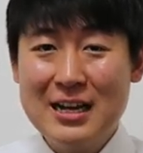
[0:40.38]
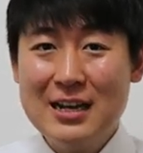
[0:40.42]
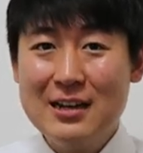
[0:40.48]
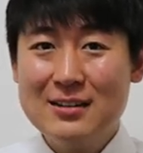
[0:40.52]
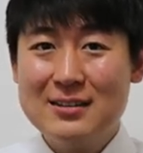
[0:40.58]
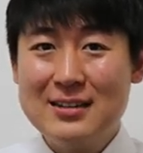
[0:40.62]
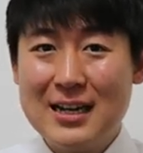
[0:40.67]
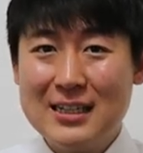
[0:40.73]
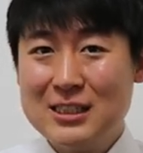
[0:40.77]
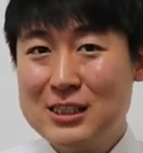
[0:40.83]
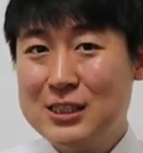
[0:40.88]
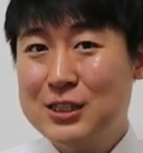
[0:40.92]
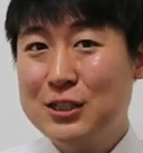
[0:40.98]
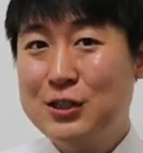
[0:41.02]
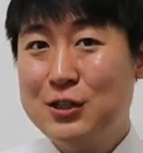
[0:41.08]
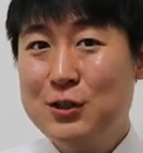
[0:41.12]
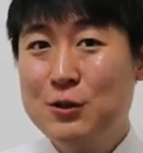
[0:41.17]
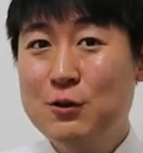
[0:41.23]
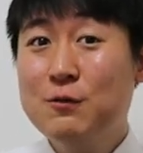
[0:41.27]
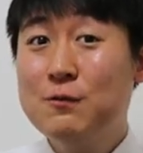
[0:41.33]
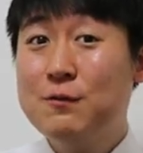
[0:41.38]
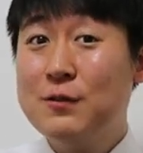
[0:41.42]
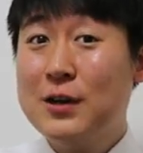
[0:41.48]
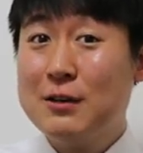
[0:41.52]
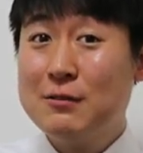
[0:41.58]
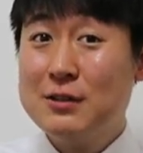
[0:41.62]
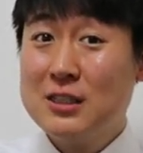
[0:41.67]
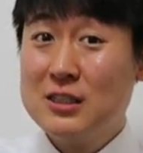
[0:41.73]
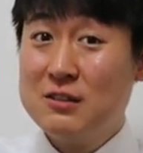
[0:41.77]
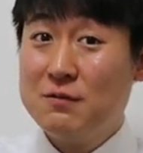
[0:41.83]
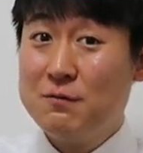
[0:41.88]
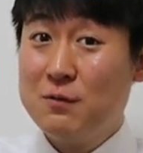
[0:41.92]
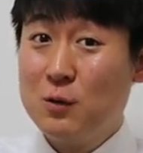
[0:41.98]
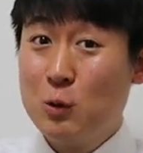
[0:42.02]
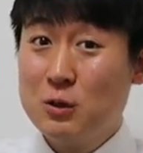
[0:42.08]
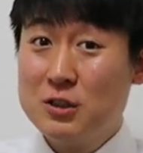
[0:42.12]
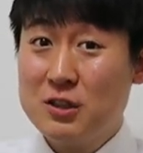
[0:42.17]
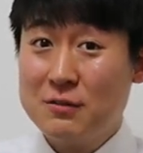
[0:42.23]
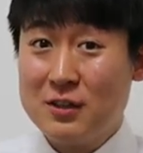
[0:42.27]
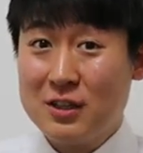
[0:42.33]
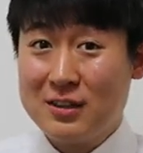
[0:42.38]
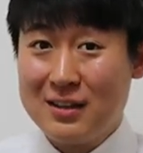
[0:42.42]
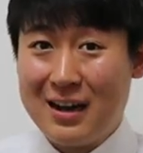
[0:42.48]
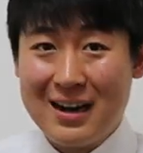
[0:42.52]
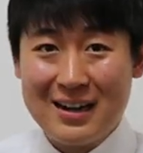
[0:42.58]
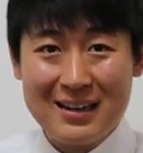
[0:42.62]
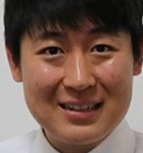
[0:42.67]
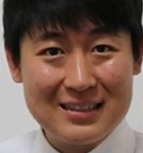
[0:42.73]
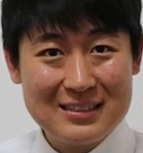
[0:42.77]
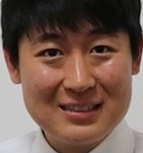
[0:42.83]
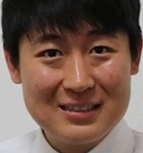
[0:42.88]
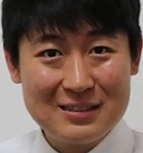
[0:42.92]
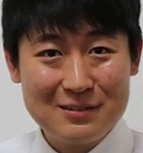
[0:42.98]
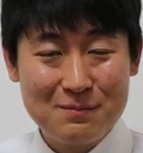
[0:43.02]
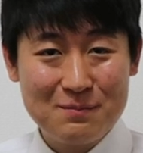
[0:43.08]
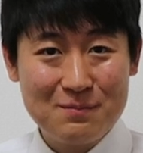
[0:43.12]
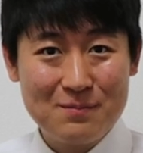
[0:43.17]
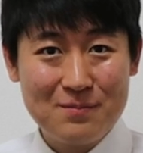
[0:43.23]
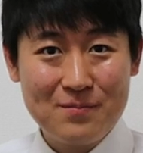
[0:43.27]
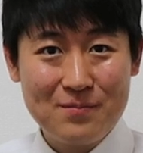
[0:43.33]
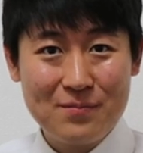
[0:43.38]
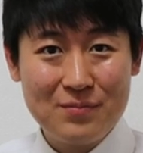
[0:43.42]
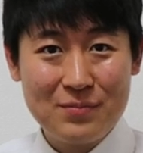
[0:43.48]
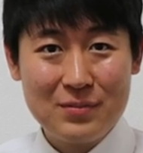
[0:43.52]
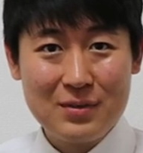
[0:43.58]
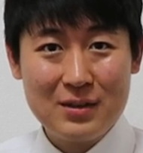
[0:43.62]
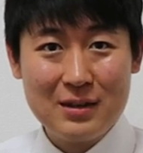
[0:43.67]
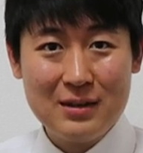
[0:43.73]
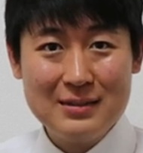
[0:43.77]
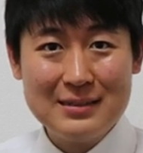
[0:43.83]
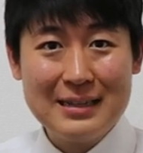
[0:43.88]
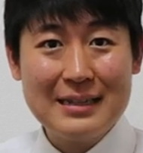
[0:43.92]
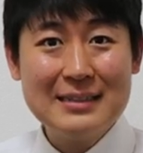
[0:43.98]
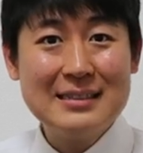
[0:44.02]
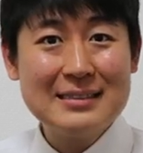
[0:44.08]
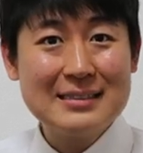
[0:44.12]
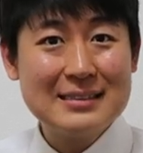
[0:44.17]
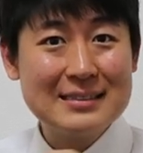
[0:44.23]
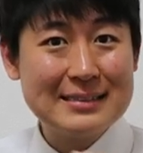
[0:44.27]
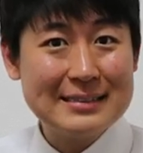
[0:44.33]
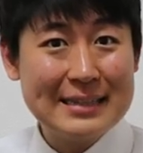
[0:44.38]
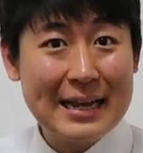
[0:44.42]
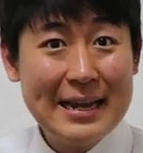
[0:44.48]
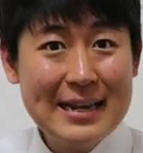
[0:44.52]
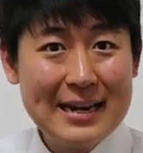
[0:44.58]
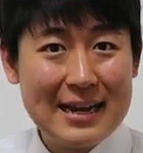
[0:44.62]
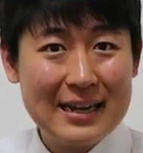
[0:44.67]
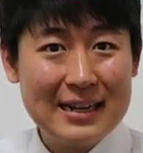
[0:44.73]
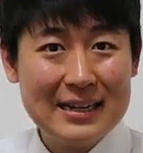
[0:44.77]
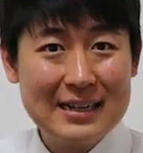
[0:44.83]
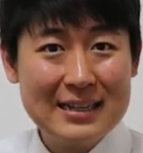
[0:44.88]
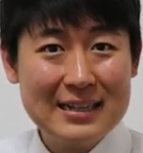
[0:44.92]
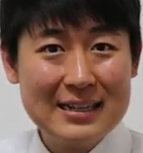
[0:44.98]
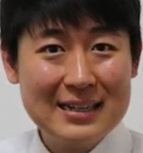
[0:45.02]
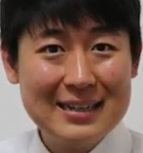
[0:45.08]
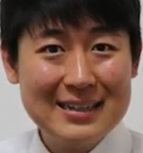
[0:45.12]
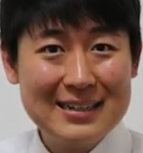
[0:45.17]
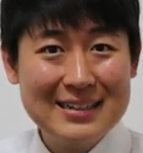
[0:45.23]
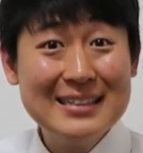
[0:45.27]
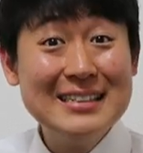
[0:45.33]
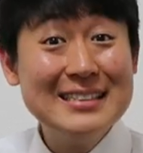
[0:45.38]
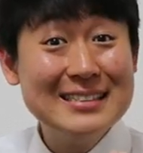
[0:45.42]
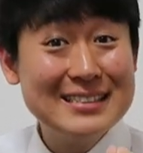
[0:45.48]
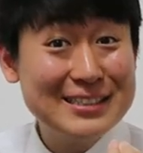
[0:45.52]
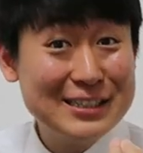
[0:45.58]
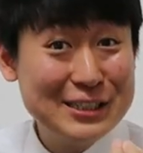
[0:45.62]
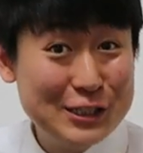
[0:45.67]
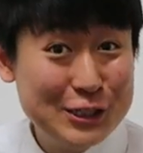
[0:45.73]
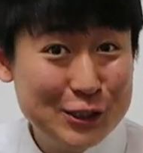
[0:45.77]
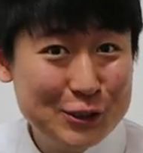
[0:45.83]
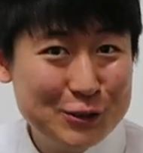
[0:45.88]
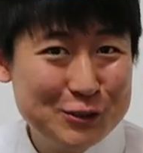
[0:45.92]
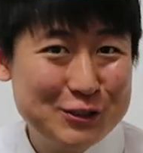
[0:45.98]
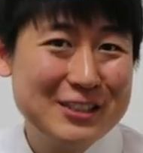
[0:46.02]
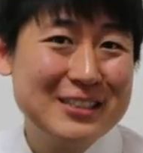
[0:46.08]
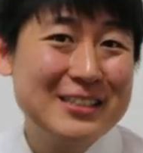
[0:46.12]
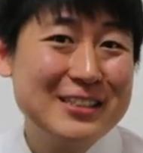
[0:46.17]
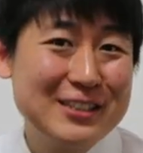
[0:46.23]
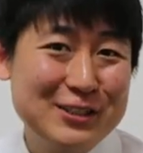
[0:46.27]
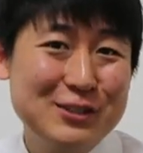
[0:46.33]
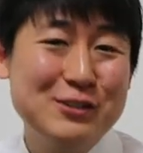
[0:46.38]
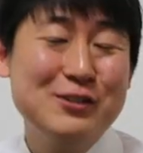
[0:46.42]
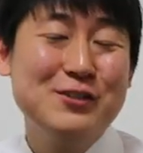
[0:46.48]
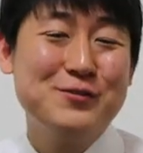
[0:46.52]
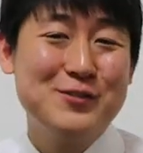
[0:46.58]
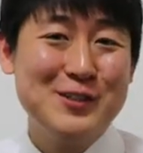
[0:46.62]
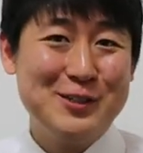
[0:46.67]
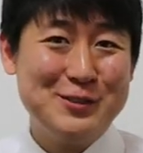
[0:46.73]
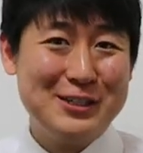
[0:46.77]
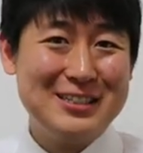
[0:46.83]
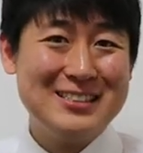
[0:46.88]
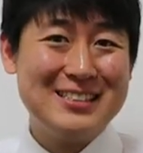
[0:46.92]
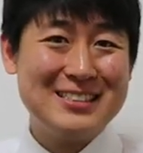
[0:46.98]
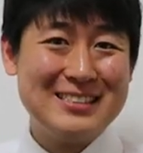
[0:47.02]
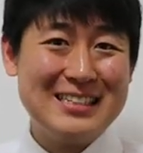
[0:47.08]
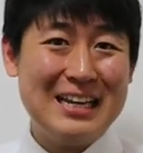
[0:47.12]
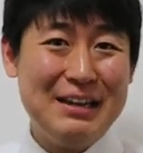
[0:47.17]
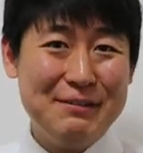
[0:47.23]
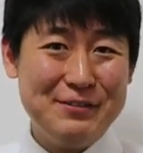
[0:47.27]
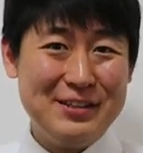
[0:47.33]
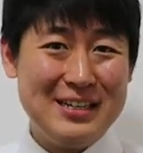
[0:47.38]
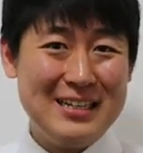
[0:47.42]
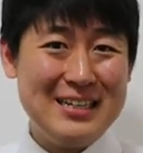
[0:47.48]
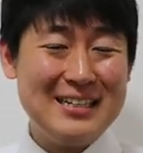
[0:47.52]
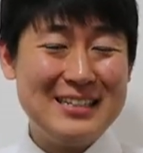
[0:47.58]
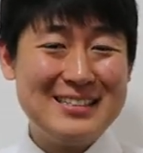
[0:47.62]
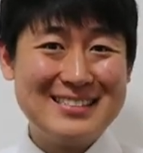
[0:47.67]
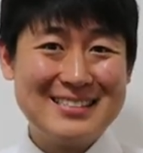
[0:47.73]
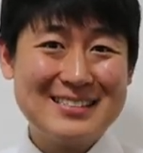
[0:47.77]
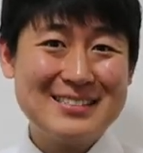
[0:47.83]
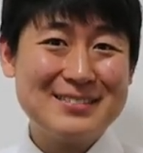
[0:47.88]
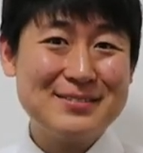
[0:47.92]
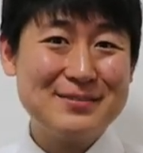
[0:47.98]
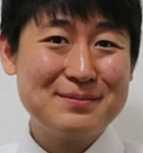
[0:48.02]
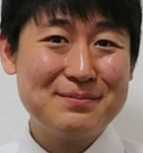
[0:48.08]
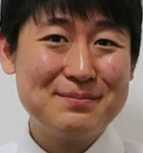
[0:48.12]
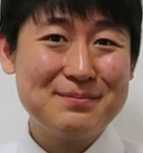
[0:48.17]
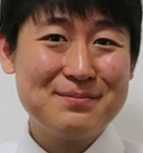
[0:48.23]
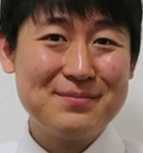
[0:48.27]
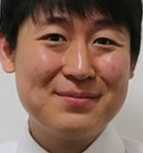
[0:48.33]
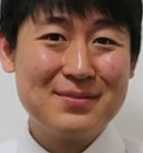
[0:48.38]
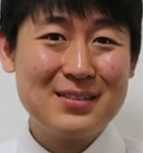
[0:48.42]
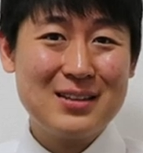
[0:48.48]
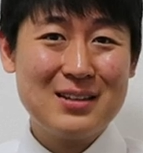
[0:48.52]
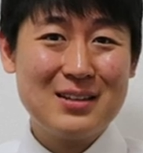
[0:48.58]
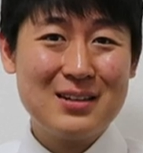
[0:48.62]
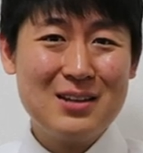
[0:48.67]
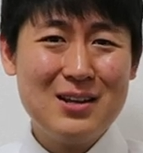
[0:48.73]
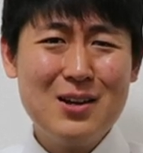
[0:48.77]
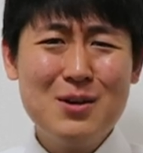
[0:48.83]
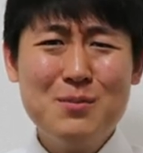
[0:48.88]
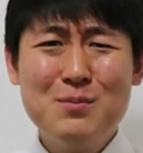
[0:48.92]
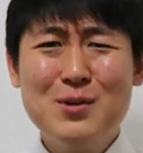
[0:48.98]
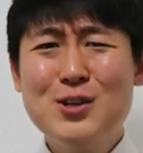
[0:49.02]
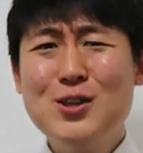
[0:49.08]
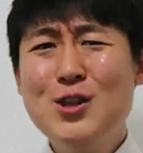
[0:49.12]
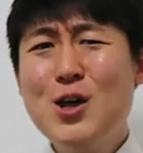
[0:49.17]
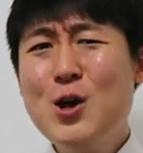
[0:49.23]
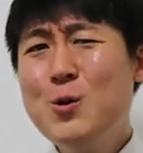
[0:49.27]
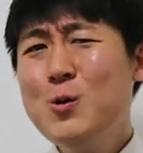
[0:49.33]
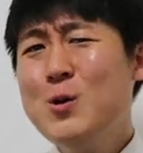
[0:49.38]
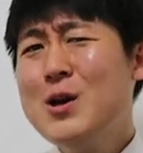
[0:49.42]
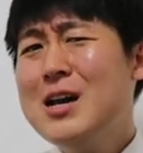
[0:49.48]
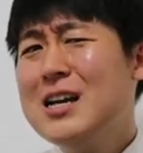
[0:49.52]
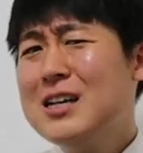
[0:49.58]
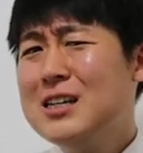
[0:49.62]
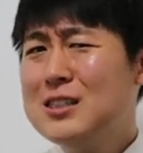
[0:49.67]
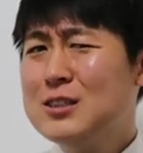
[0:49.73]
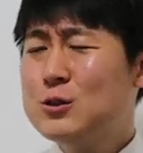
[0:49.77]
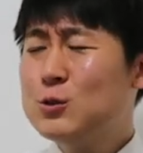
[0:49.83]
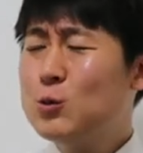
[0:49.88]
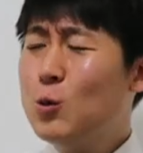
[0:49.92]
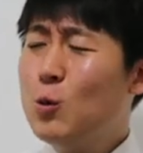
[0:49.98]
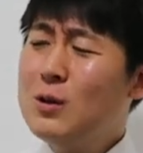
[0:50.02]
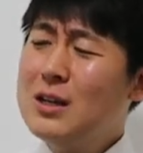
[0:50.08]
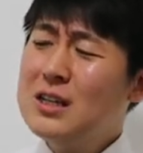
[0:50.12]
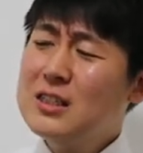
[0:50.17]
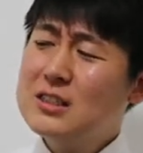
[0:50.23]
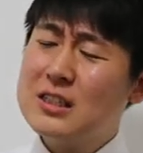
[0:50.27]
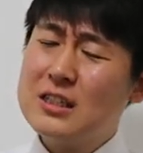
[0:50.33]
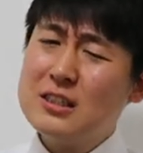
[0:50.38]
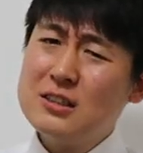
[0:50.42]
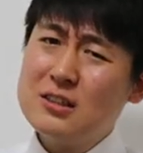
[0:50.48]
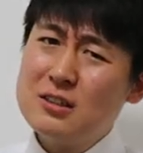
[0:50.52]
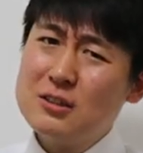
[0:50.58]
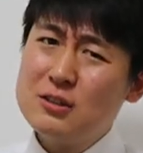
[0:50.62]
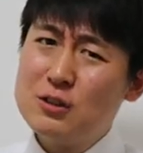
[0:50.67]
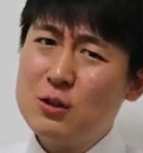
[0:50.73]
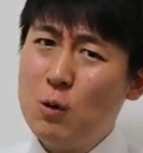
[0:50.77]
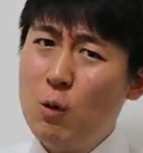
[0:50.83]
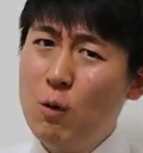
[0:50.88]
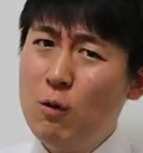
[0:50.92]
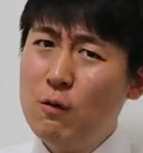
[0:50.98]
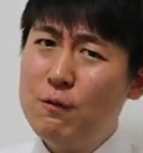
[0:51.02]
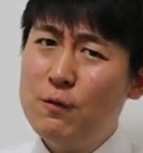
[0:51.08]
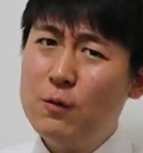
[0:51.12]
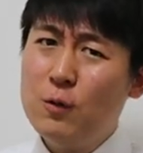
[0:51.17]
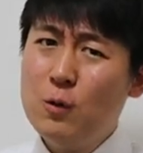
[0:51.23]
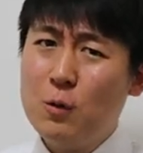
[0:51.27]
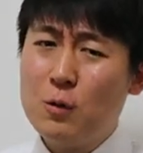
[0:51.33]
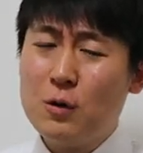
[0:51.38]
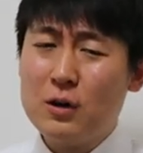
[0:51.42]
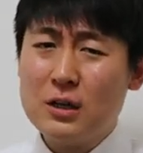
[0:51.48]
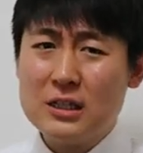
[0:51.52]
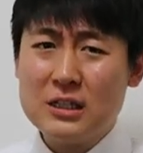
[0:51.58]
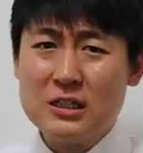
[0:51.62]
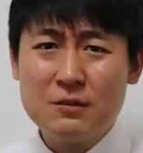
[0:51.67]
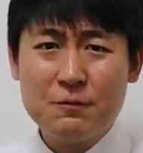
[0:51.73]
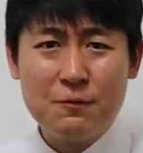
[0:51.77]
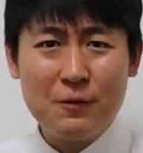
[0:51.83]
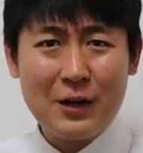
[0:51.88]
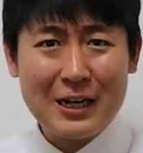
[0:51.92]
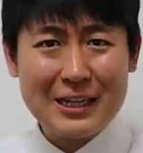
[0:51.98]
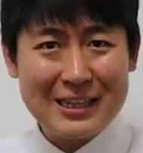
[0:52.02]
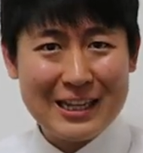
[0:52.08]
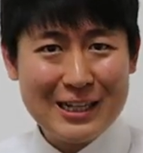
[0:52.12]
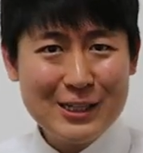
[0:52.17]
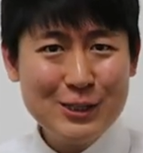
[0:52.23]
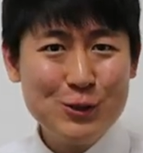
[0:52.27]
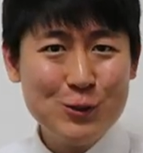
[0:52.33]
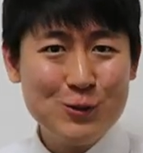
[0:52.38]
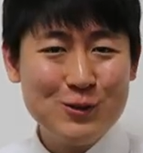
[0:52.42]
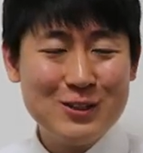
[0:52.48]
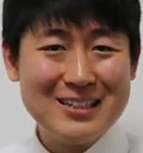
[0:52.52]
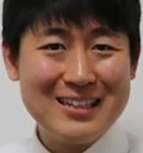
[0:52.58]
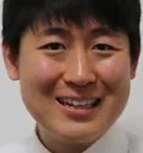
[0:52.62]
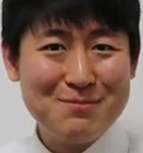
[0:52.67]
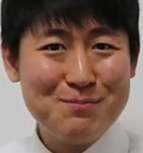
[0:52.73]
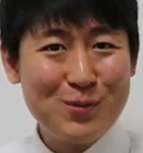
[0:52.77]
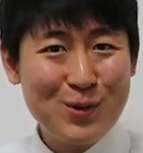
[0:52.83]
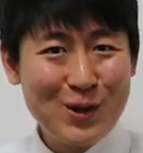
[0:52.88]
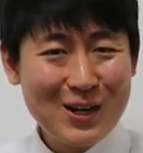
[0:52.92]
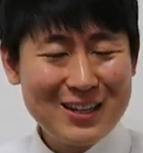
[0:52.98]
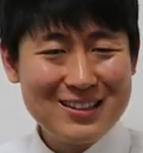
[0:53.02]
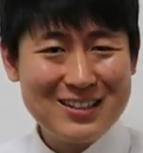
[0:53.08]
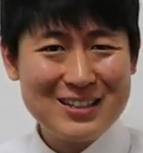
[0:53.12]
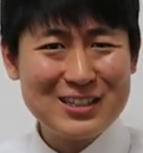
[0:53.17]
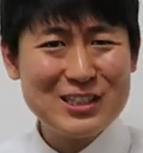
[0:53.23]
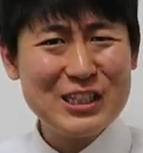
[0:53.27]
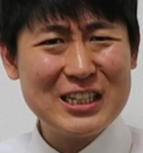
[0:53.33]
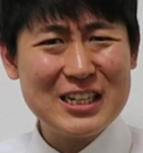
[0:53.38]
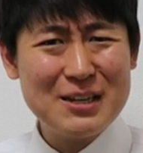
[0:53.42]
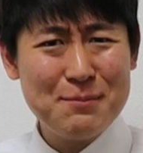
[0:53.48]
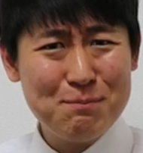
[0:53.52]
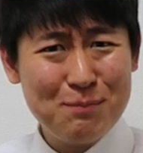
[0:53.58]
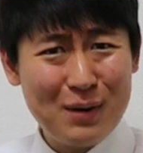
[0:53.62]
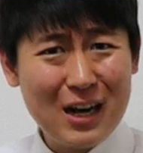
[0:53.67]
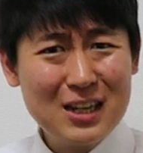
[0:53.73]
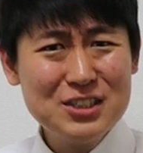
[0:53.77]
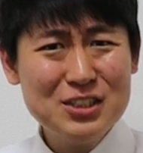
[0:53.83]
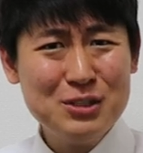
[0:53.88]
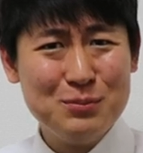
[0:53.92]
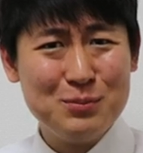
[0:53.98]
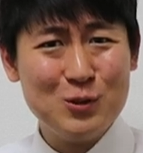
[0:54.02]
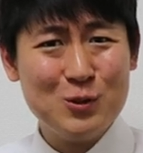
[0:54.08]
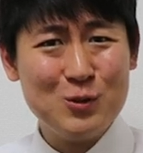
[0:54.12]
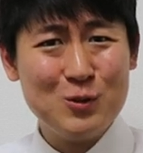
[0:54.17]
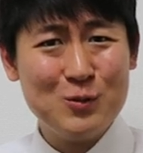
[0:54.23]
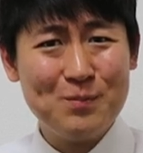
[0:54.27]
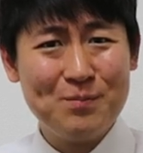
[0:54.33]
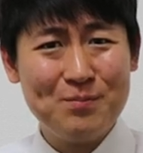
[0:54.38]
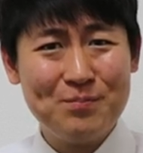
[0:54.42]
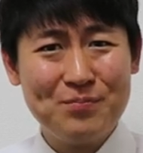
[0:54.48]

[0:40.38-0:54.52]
attached to various floors of the toilet. Then this data is used to evaluate the safety. But you know, installing sensors to all four is financially and practically impossible.